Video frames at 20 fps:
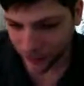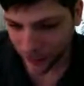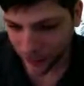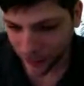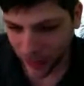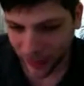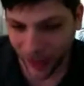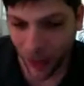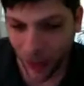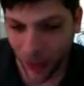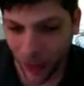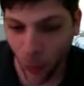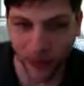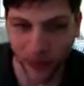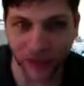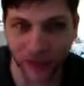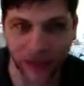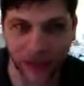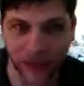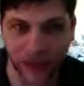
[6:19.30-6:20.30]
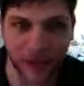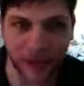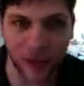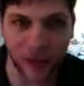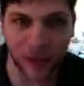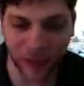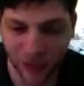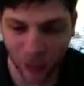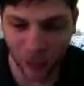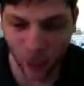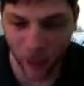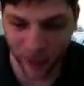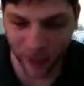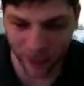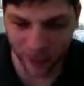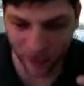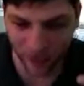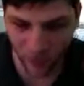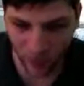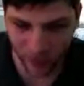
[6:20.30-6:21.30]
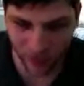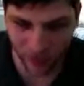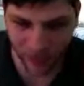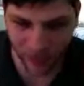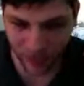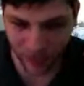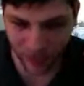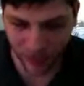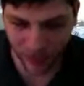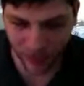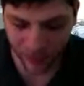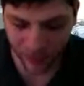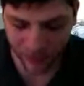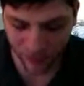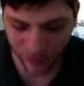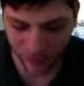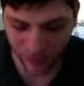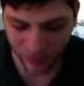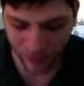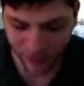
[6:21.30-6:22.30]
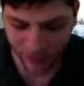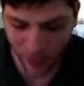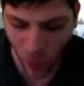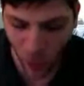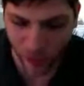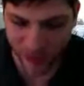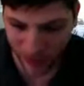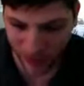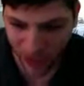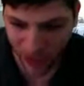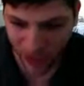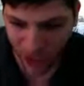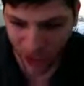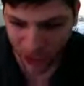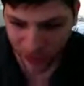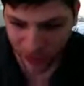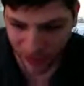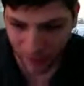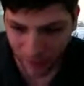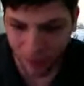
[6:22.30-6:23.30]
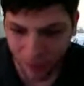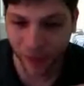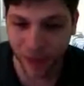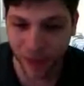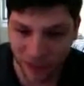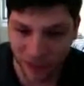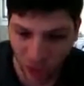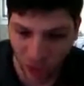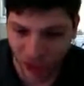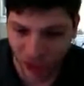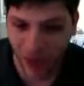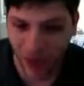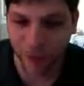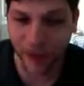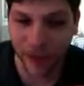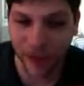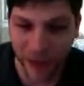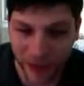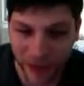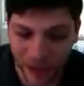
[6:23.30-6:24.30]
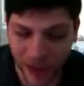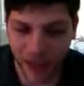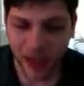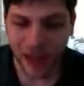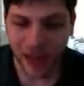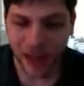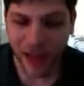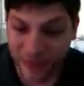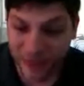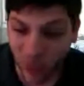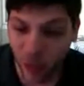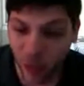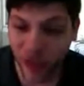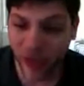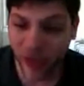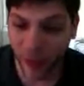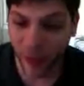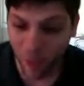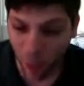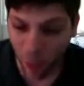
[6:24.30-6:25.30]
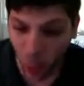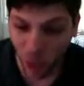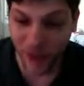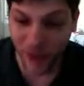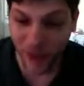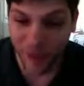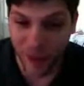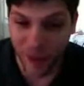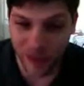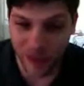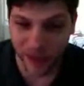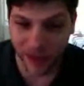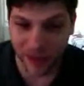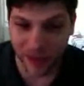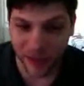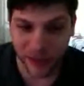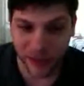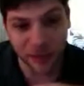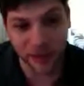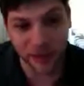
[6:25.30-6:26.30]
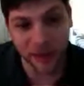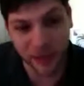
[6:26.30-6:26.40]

like when later when he opens the cart and people start coming in. It's more like a morning music. He's